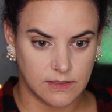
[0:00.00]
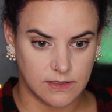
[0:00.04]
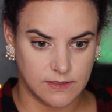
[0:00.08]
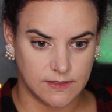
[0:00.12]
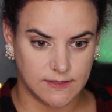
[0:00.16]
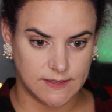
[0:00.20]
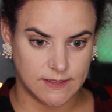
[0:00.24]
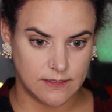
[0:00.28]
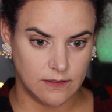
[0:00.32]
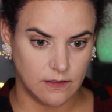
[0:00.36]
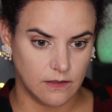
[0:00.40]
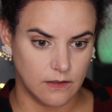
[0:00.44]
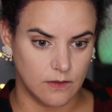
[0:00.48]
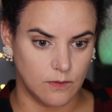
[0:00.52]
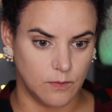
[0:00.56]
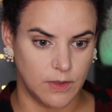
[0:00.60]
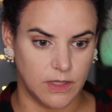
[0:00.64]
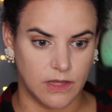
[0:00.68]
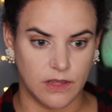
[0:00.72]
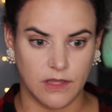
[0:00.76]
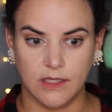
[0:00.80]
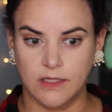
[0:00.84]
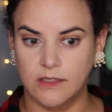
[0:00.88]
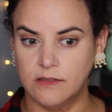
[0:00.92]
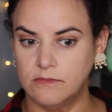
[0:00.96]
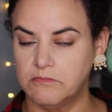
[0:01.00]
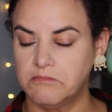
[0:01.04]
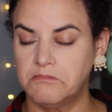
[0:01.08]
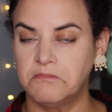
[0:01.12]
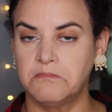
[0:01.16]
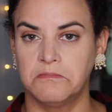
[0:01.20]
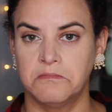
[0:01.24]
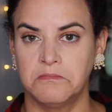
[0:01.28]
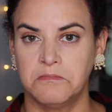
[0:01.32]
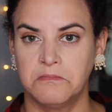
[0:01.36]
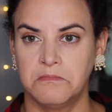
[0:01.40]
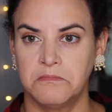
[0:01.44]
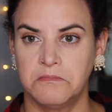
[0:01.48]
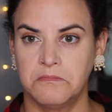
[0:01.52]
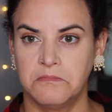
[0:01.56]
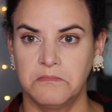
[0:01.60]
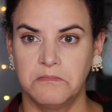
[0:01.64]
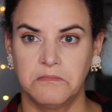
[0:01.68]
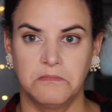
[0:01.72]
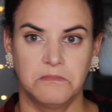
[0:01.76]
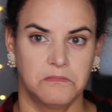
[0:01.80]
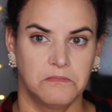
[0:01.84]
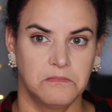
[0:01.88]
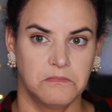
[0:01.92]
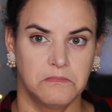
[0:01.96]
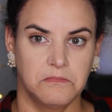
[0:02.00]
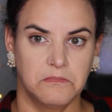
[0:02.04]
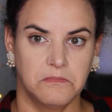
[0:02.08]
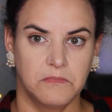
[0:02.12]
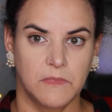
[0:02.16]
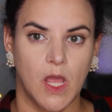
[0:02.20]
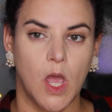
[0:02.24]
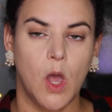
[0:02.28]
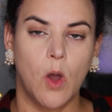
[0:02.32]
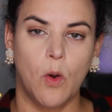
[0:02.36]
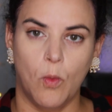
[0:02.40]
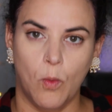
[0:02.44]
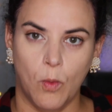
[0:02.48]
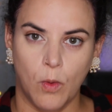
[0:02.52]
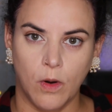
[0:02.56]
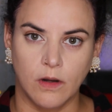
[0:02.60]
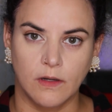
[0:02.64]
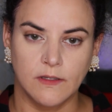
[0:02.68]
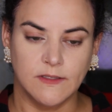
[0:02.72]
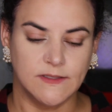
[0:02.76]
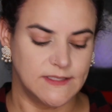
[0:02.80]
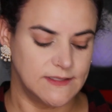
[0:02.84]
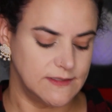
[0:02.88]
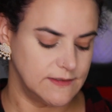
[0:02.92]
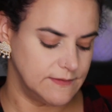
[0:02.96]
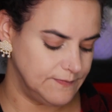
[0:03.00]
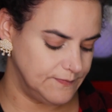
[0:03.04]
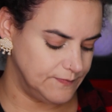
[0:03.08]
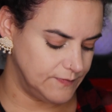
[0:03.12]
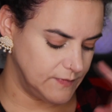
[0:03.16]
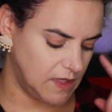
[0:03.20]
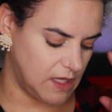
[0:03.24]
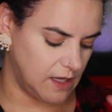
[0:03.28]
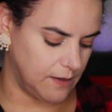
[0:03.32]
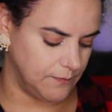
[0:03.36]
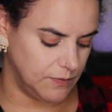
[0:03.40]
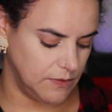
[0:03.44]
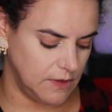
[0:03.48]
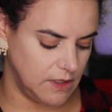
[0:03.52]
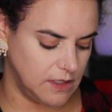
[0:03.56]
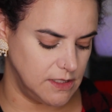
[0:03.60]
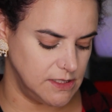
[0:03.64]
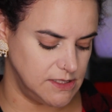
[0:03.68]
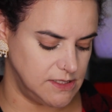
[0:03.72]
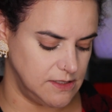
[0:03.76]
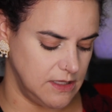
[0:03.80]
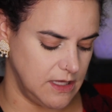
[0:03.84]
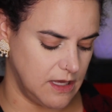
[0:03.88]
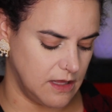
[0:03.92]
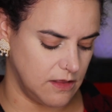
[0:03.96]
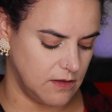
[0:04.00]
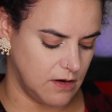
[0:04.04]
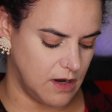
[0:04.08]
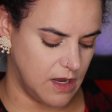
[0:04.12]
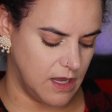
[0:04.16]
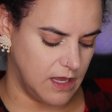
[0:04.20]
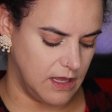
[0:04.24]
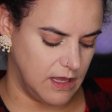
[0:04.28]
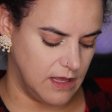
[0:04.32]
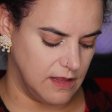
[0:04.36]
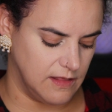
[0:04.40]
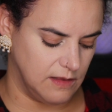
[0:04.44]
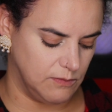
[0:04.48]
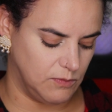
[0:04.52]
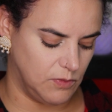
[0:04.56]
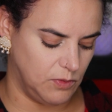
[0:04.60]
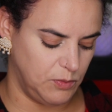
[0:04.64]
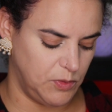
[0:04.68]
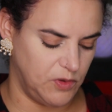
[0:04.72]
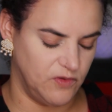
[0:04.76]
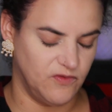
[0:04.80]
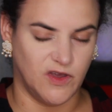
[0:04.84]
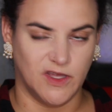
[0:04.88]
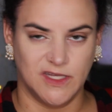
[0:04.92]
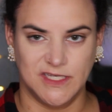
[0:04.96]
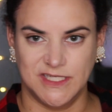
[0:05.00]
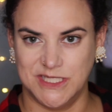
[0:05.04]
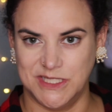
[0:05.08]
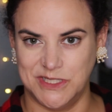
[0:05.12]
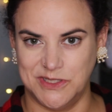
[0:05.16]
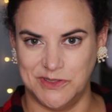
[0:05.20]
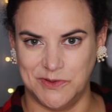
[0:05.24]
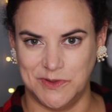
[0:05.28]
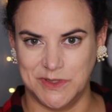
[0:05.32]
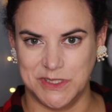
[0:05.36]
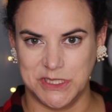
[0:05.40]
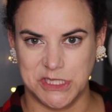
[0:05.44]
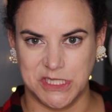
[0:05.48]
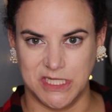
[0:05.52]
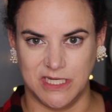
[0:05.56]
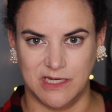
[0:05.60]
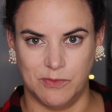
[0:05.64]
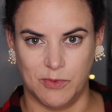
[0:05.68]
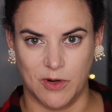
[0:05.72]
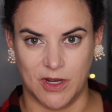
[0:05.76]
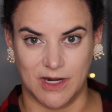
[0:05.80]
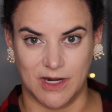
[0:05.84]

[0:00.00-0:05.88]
concealer with it works. Okay, gonna do the other eye and then we'll move on to cheek